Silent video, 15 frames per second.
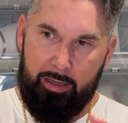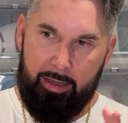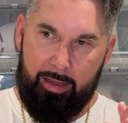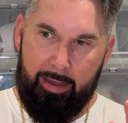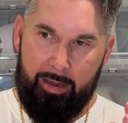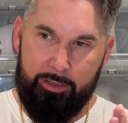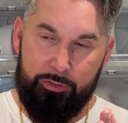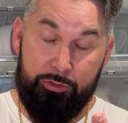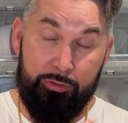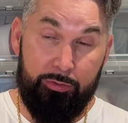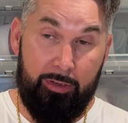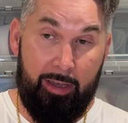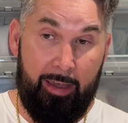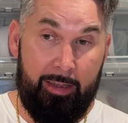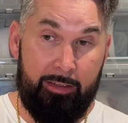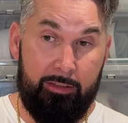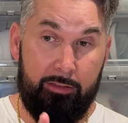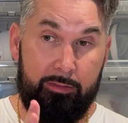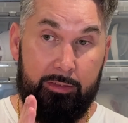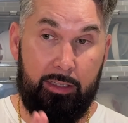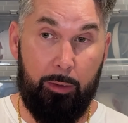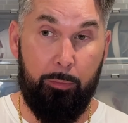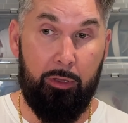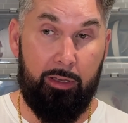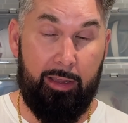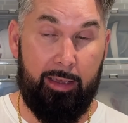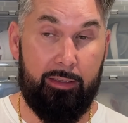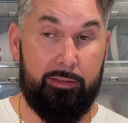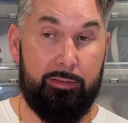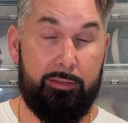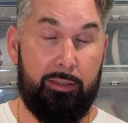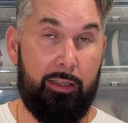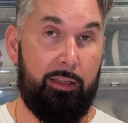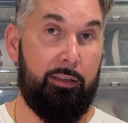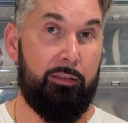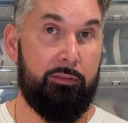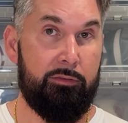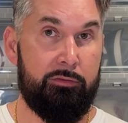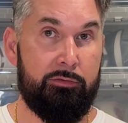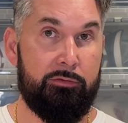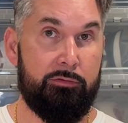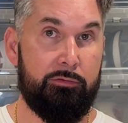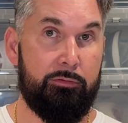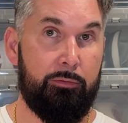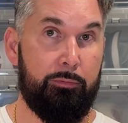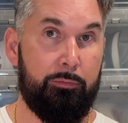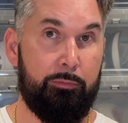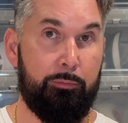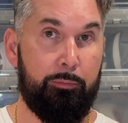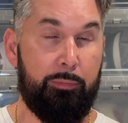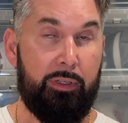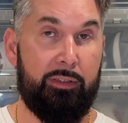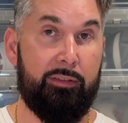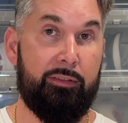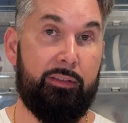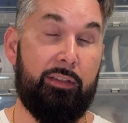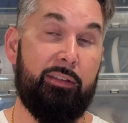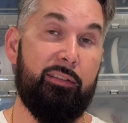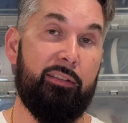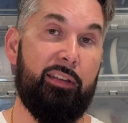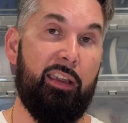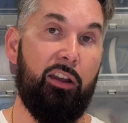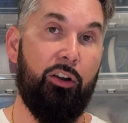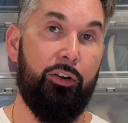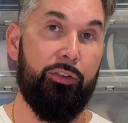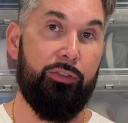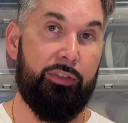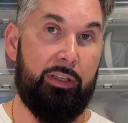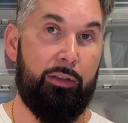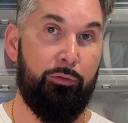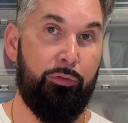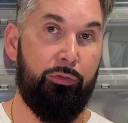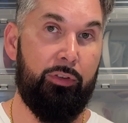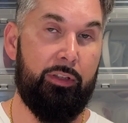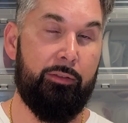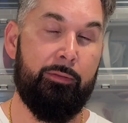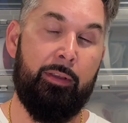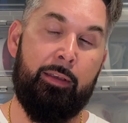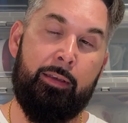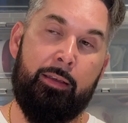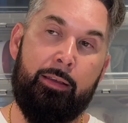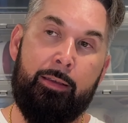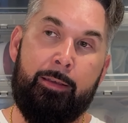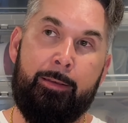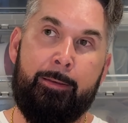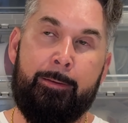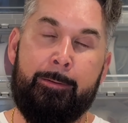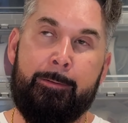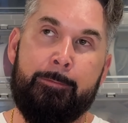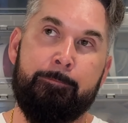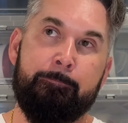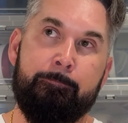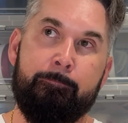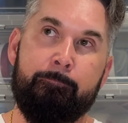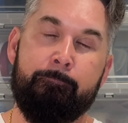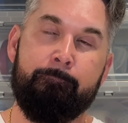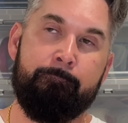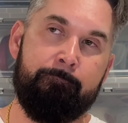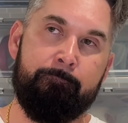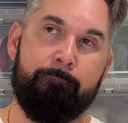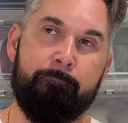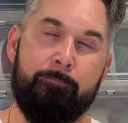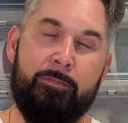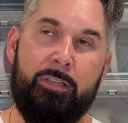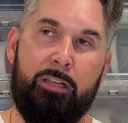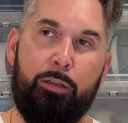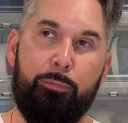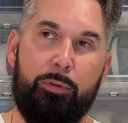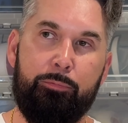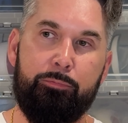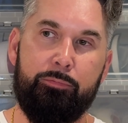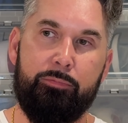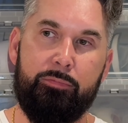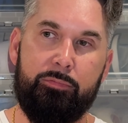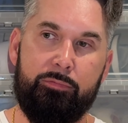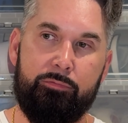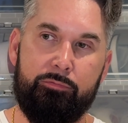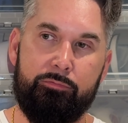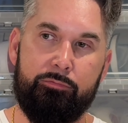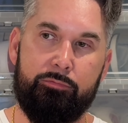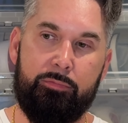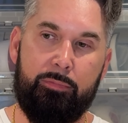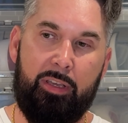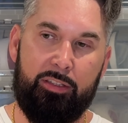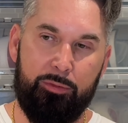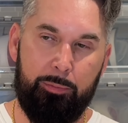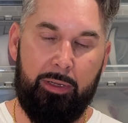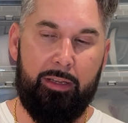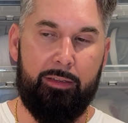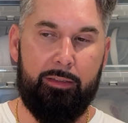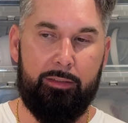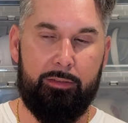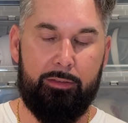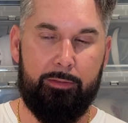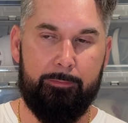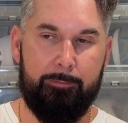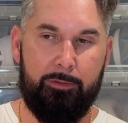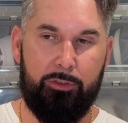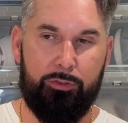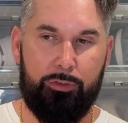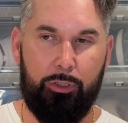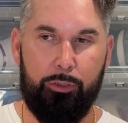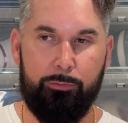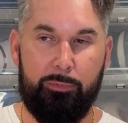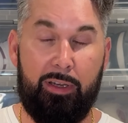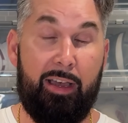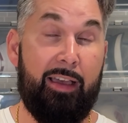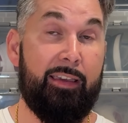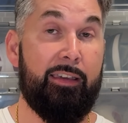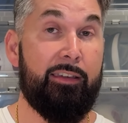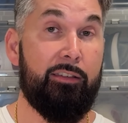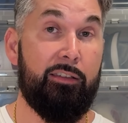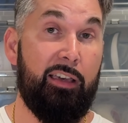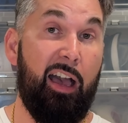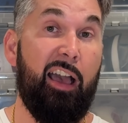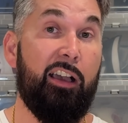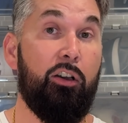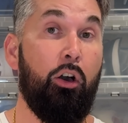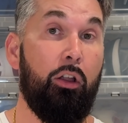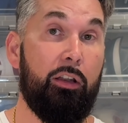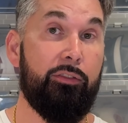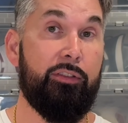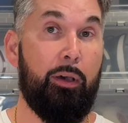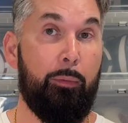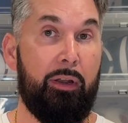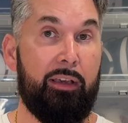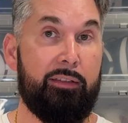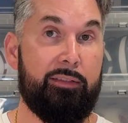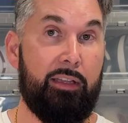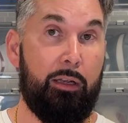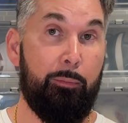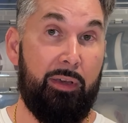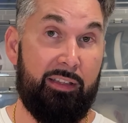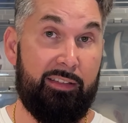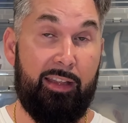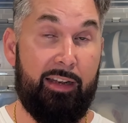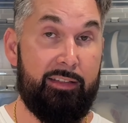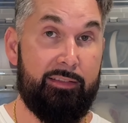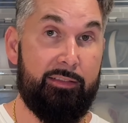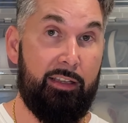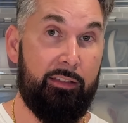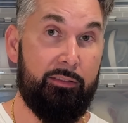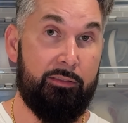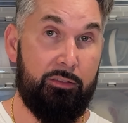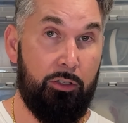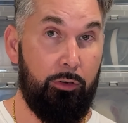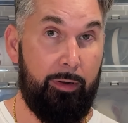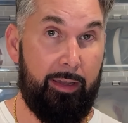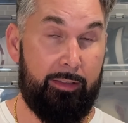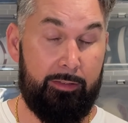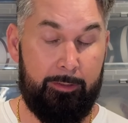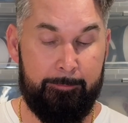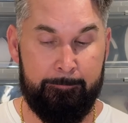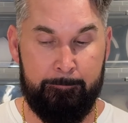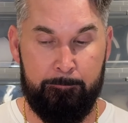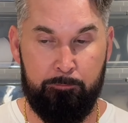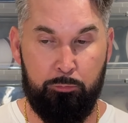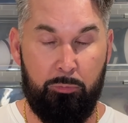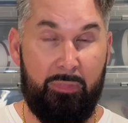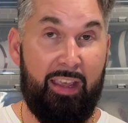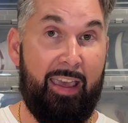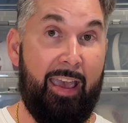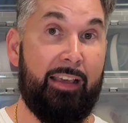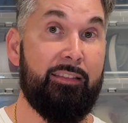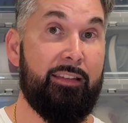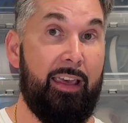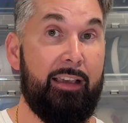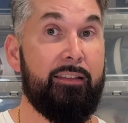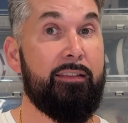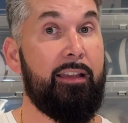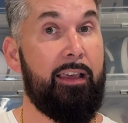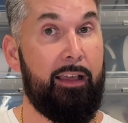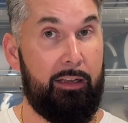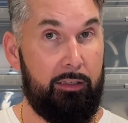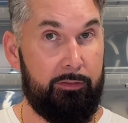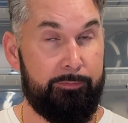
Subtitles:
I tried double XL, but since they are slim fit, hmm, let me explain this. So I call it double XL, but that is not correct. XXL.